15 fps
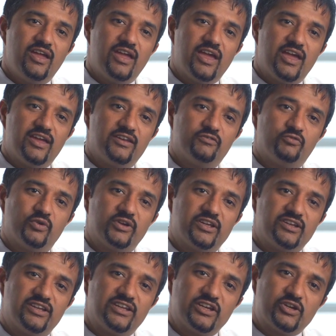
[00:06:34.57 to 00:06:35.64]
And if we
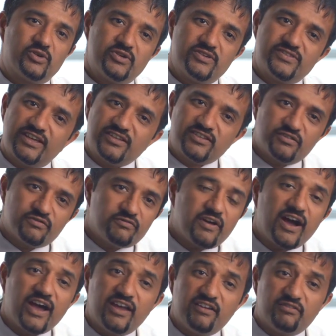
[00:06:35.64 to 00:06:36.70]
can increase that to
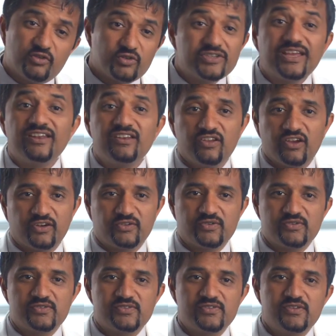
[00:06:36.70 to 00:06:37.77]
five or 10
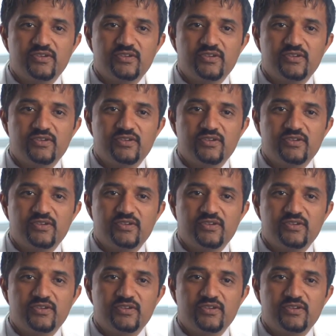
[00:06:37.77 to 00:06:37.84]
doctors,